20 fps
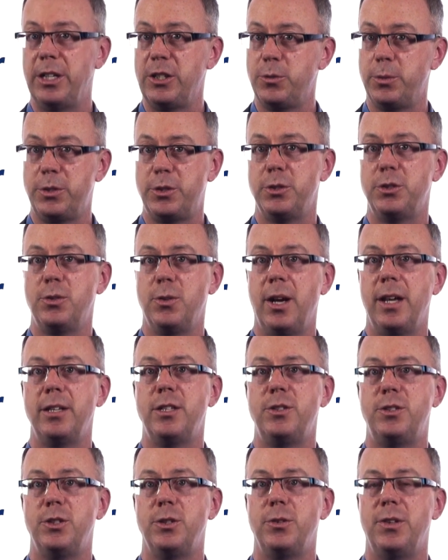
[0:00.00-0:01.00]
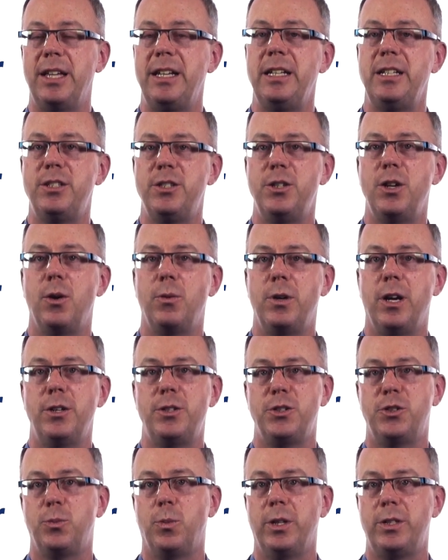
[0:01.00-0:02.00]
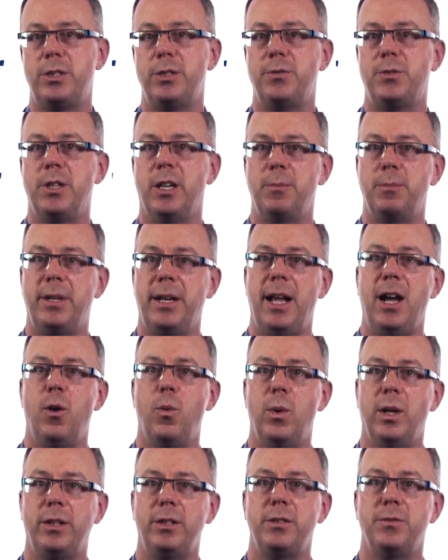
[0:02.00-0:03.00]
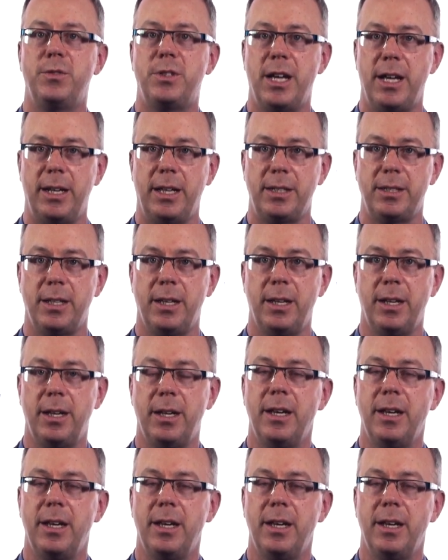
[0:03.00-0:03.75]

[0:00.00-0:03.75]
That's what you're trying to do. They need to know not just what you've done, but how well you've done it.